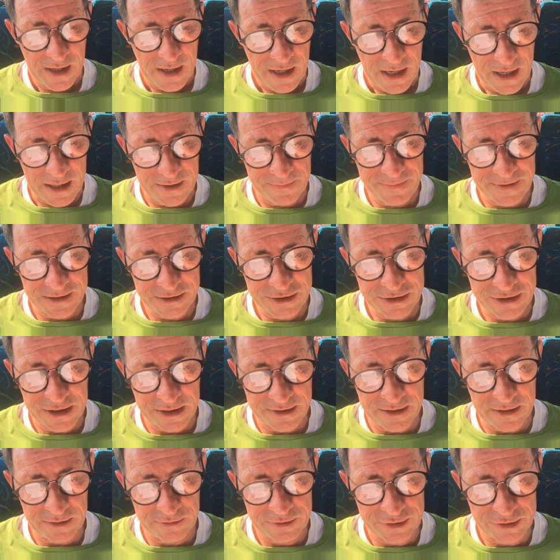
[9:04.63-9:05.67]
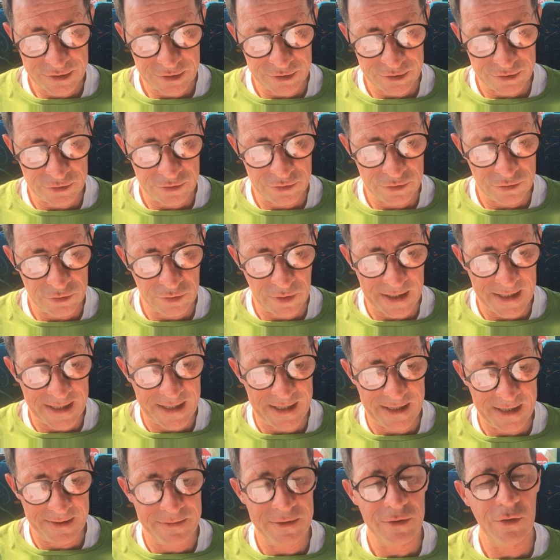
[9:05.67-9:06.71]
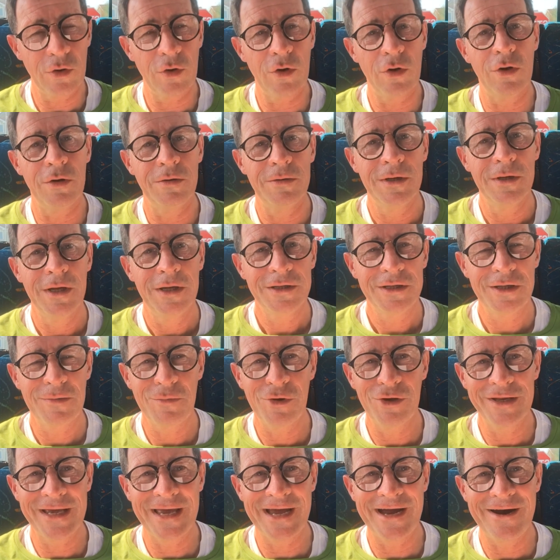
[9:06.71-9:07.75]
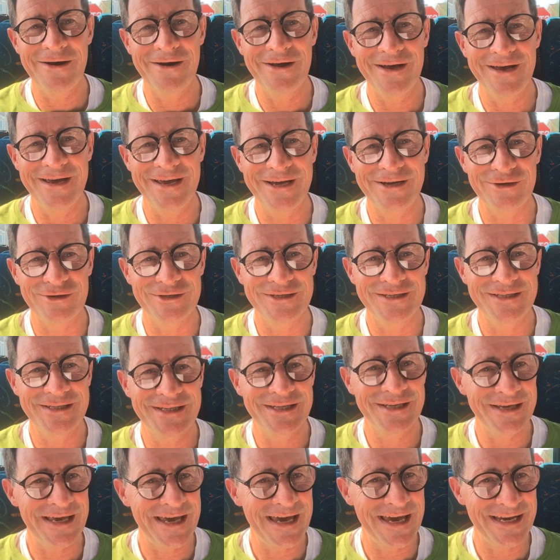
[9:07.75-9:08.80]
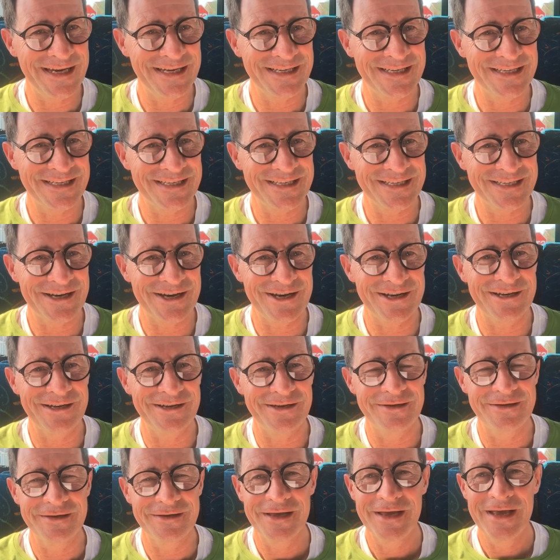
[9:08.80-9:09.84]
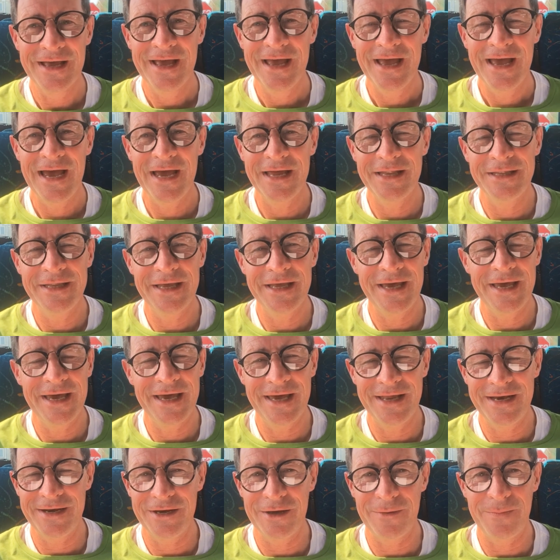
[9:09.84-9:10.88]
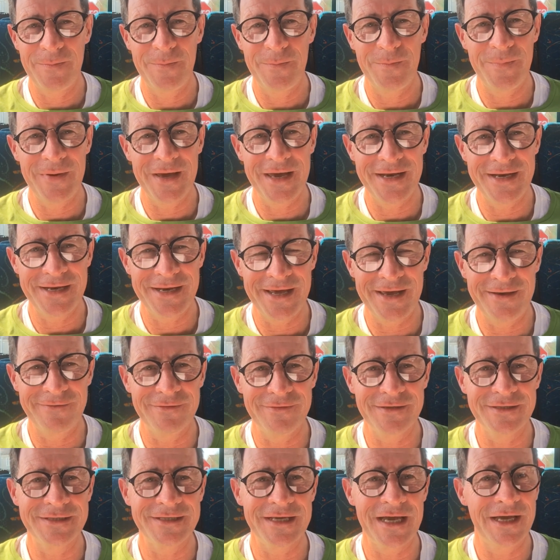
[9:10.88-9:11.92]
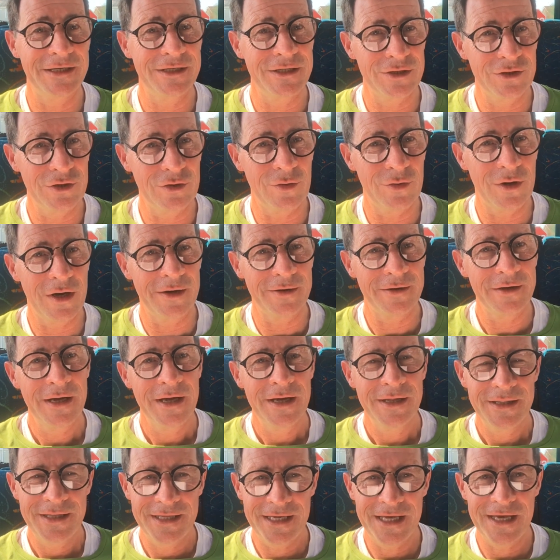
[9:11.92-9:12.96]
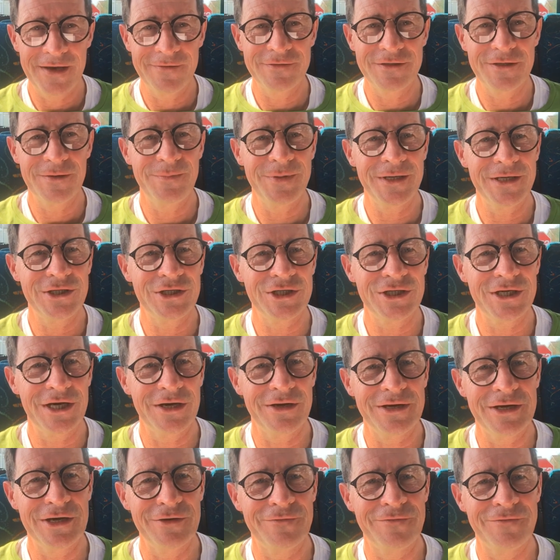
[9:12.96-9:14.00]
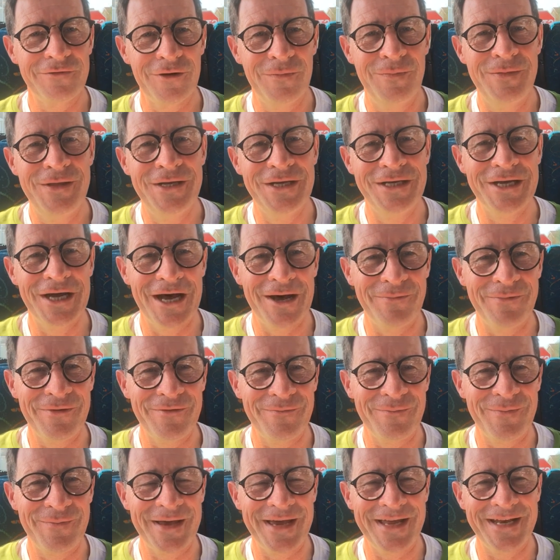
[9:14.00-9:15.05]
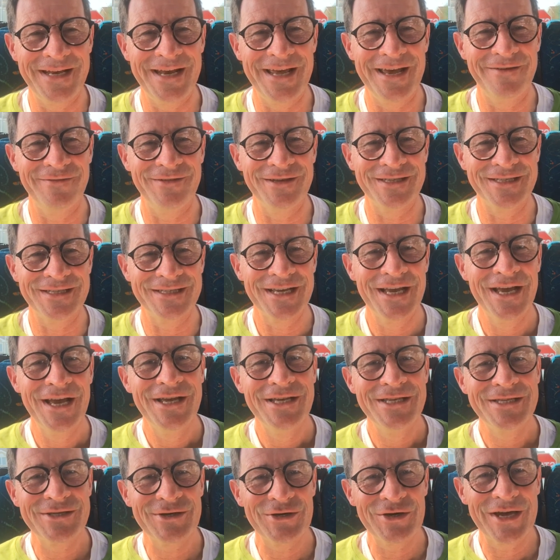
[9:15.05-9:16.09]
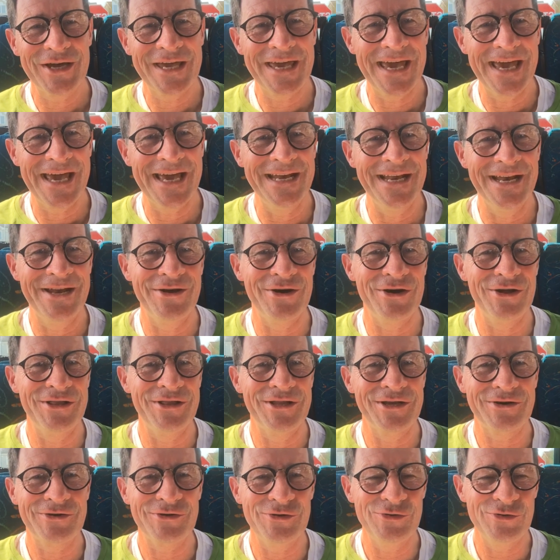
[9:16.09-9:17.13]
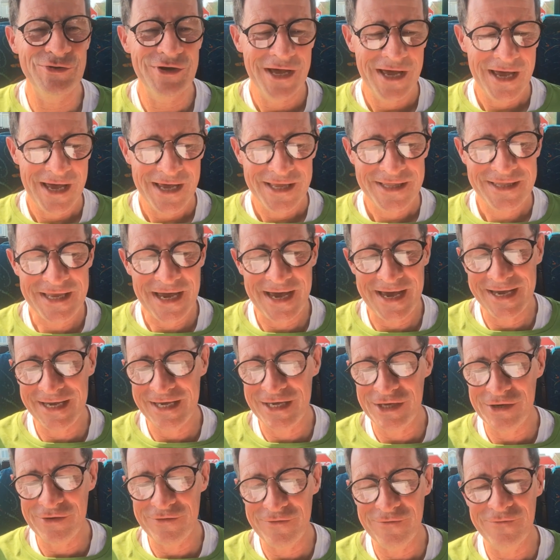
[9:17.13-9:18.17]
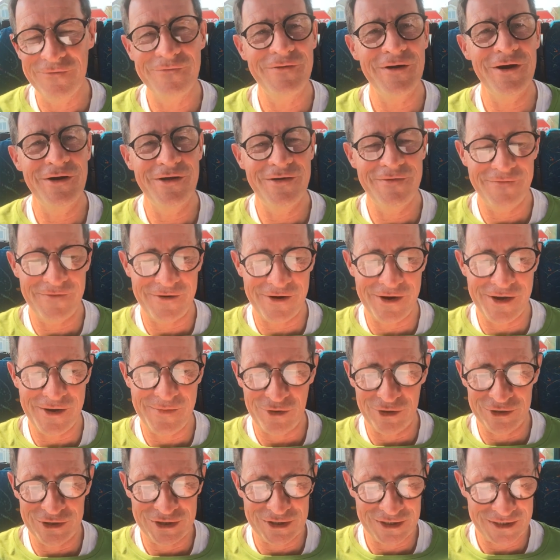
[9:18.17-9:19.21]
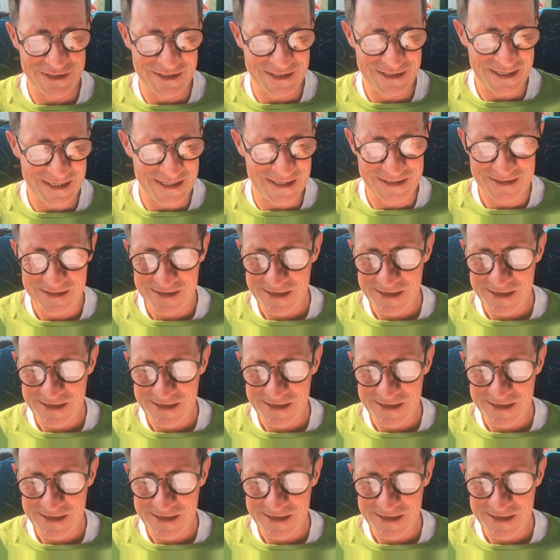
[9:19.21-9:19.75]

And a big shout out to the Mullingar Hikers. They're headed to Scotland, and they headed up Ben Nevis, and you know what, they gave us a big shout out from the top of Ben Nevis. So Ken and all the crew, thank you very, very much indeed.